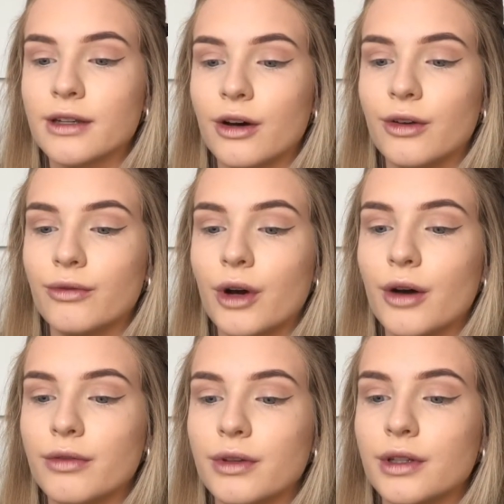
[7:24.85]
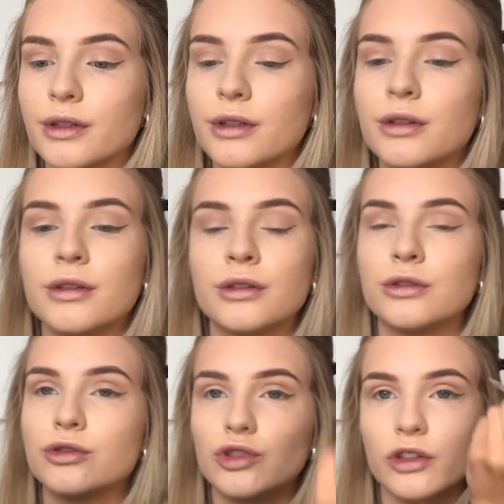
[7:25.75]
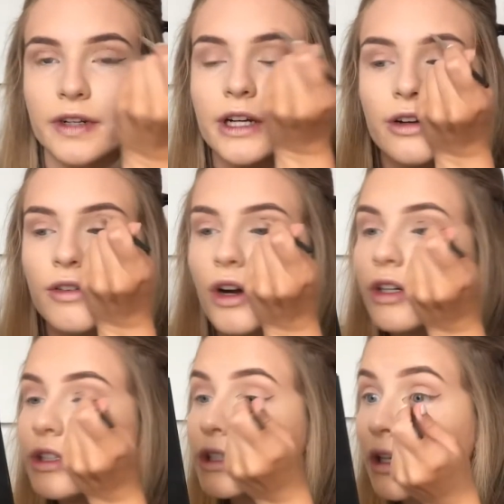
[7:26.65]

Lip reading: on rather than draw it across.